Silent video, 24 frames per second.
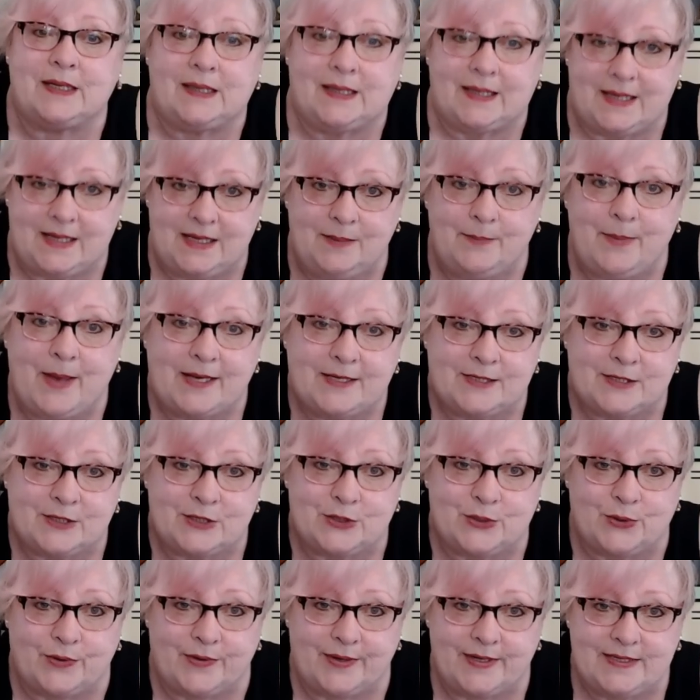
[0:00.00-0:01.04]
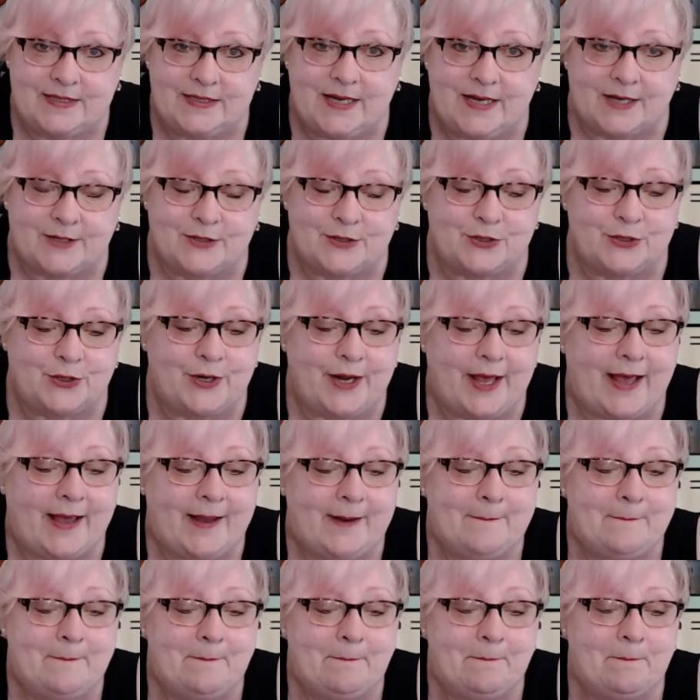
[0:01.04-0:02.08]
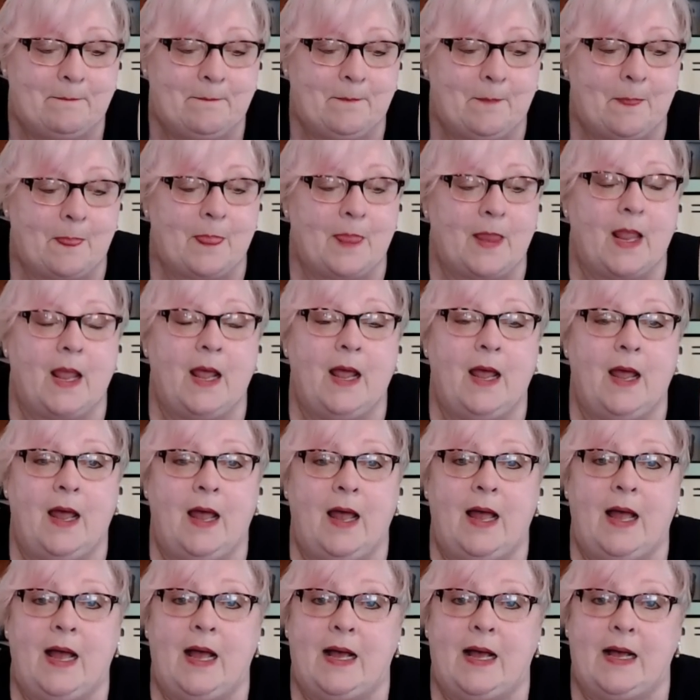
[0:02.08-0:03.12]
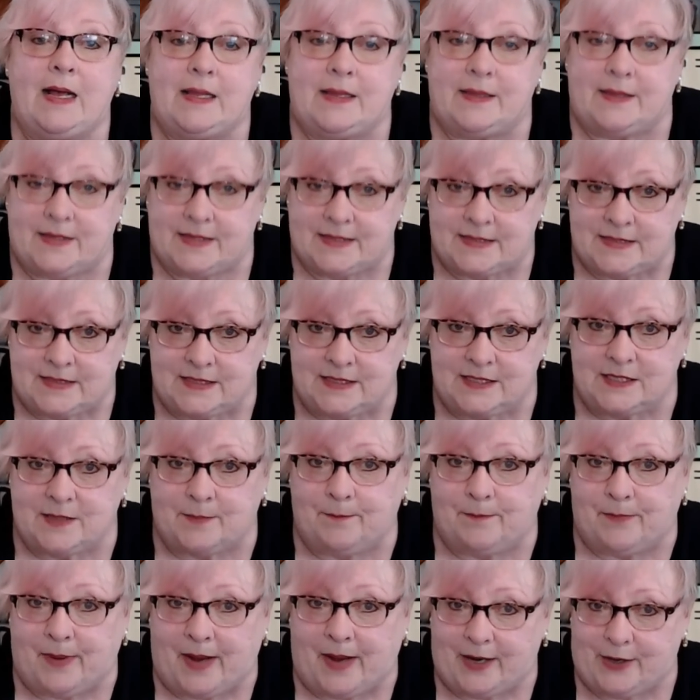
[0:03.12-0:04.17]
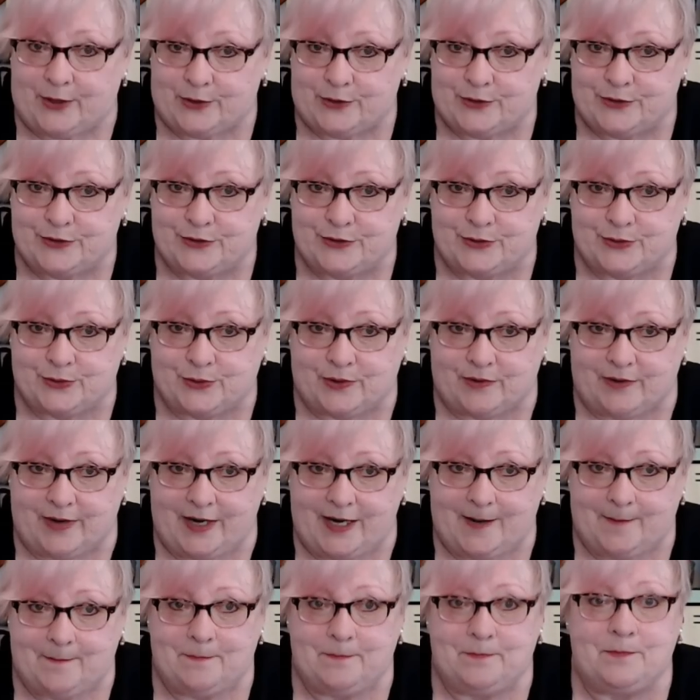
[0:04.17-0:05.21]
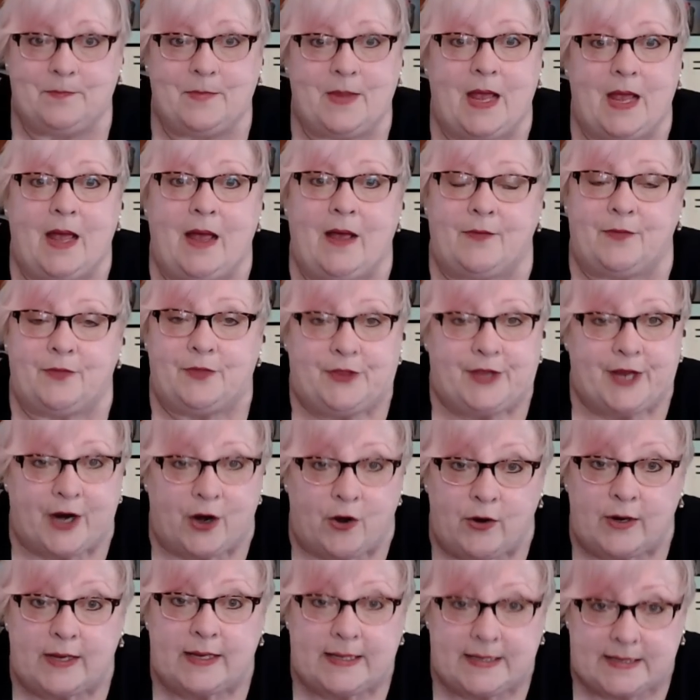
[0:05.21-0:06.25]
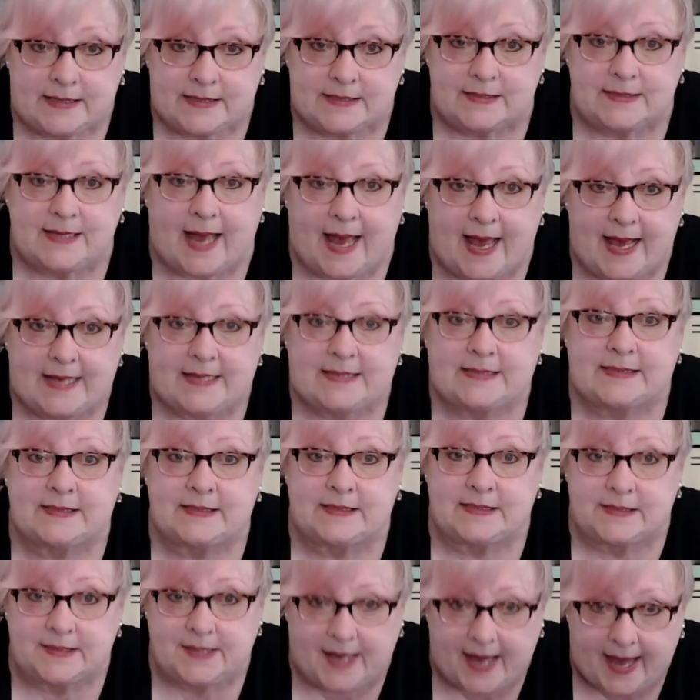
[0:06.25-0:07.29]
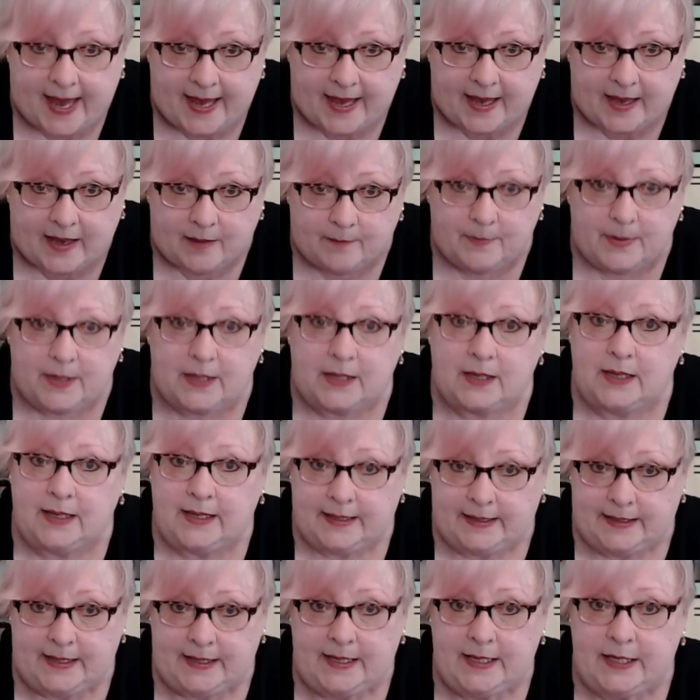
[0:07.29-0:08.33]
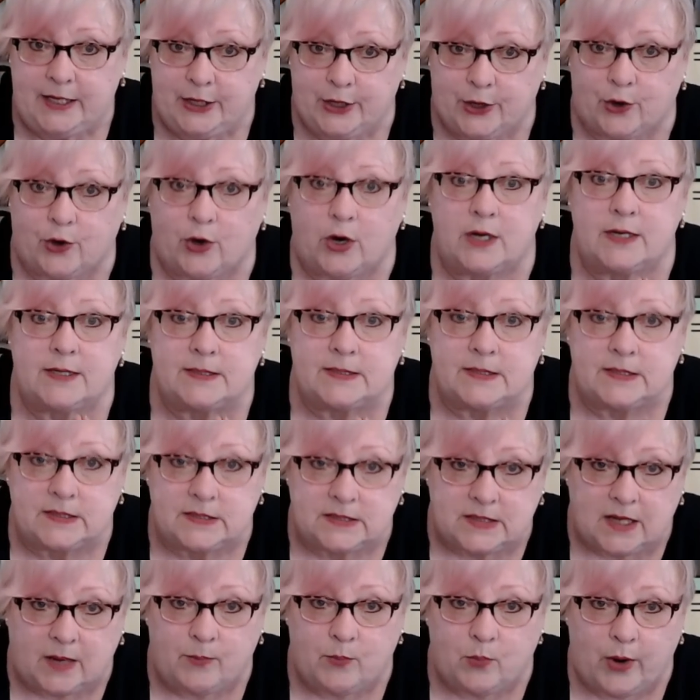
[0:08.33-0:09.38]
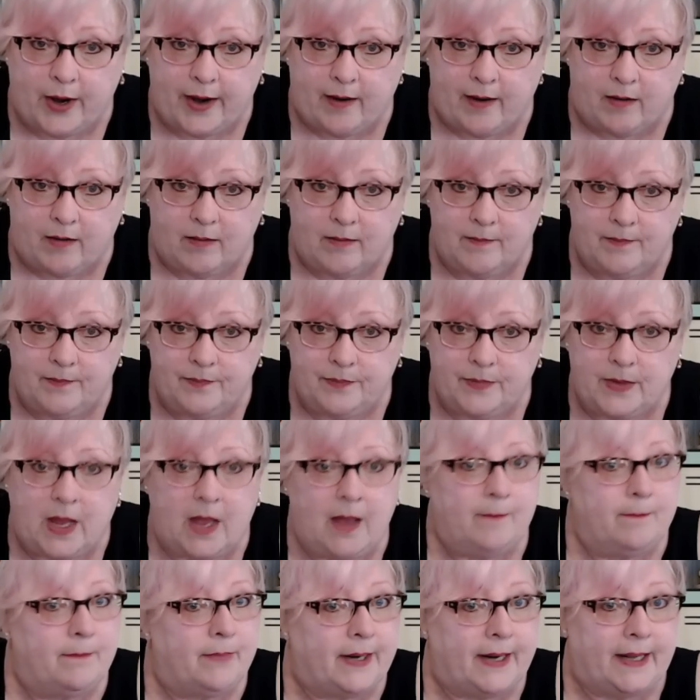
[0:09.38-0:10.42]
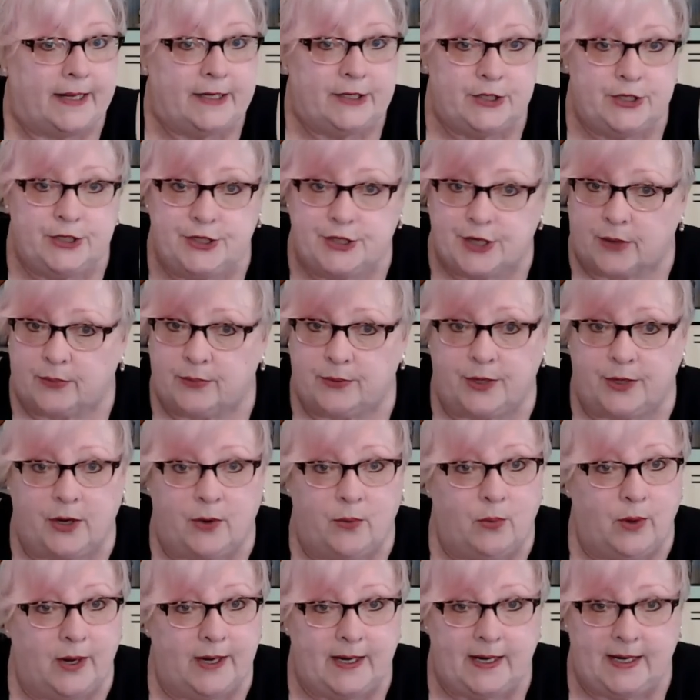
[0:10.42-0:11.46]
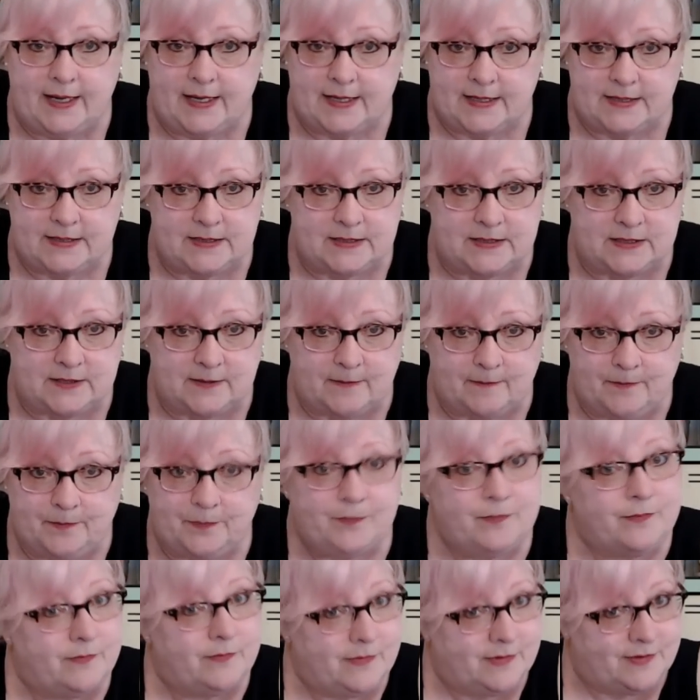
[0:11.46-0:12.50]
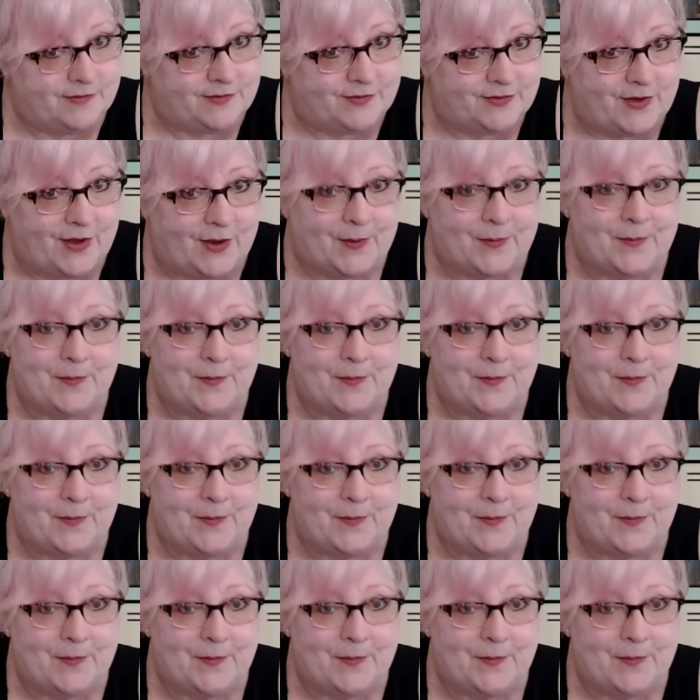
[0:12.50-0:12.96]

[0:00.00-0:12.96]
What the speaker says: eBay stories yesterday. This is a buyer story. There is a scam in here somewhere, but I don't know what it is. So